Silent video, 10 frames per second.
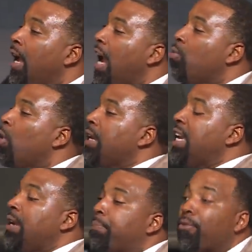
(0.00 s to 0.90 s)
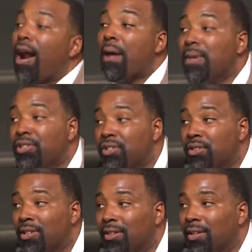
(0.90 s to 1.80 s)
in what he
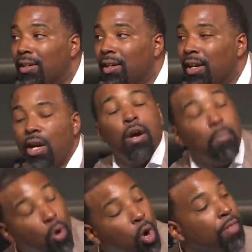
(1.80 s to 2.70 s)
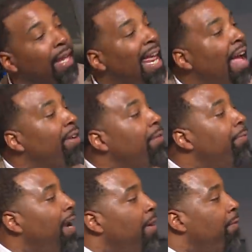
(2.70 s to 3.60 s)
promised more than having
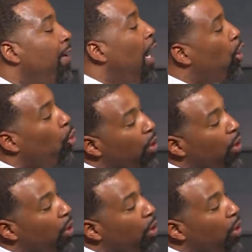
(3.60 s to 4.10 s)
faith in who